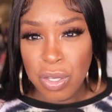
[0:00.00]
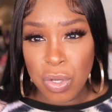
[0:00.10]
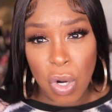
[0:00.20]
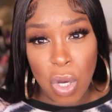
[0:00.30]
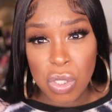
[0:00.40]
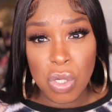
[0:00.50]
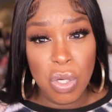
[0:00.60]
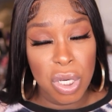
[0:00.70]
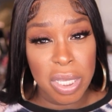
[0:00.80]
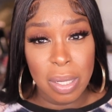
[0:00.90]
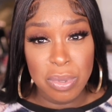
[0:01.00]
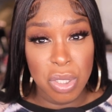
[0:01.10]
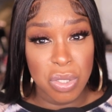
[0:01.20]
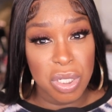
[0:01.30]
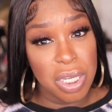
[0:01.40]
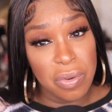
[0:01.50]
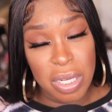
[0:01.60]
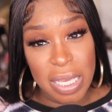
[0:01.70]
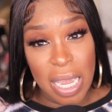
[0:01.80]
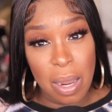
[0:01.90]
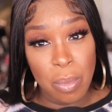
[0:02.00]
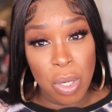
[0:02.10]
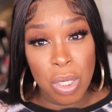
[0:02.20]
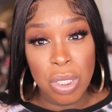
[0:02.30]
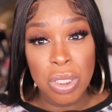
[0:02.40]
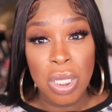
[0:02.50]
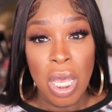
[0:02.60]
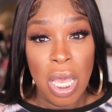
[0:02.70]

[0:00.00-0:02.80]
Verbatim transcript: You can also hook it up to your security cameras.